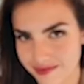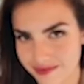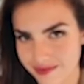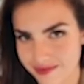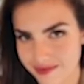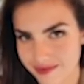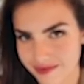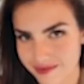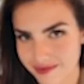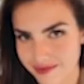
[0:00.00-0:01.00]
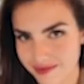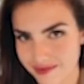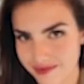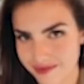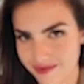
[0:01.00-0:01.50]

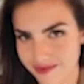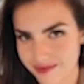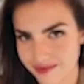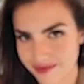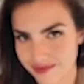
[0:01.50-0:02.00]
(not speaking)